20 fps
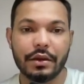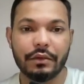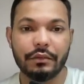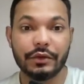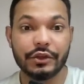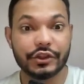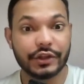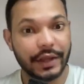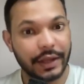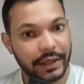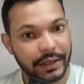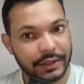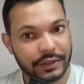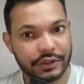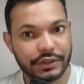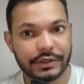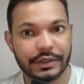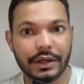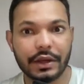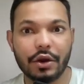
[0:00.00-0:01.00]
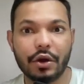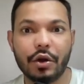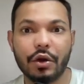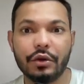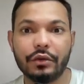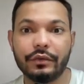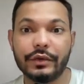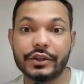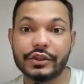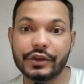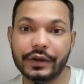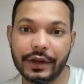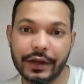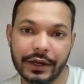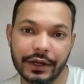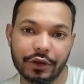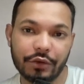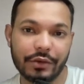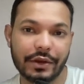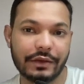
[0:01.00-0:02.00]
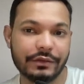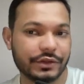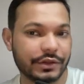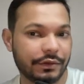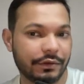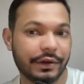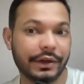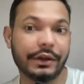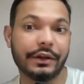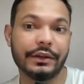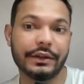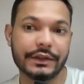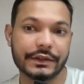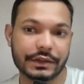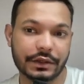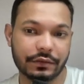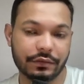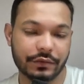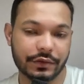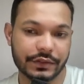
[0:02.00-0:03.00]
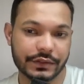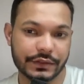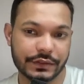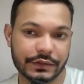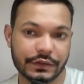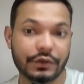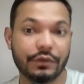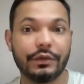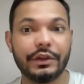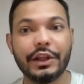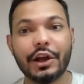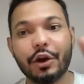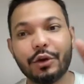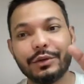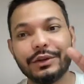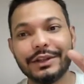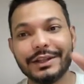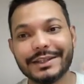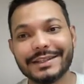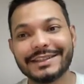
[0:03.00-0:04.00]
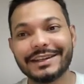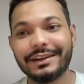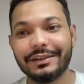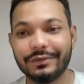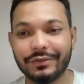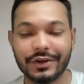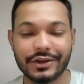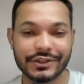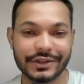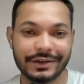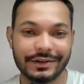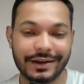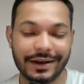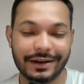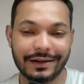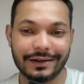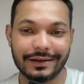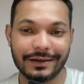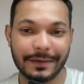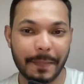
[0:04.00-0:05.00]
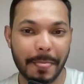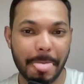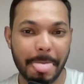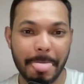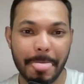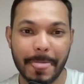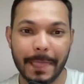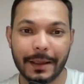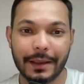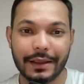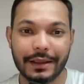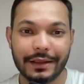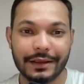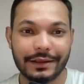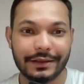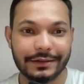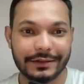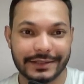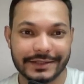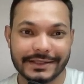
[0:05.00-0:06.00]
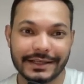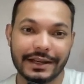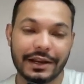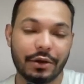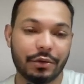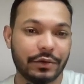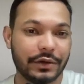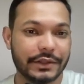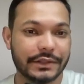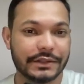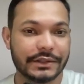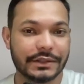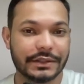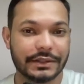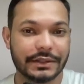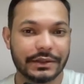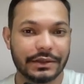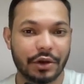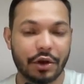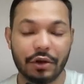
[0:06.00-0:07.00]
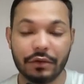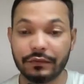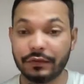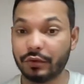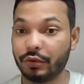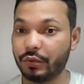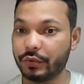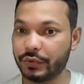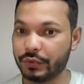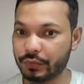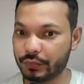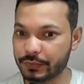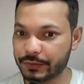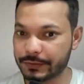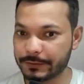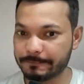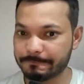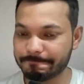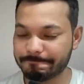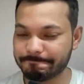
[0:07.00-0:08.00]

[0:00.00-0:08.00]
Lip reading: which age, on which date you have generated these conversions. So without this conversion data, this account is of no use.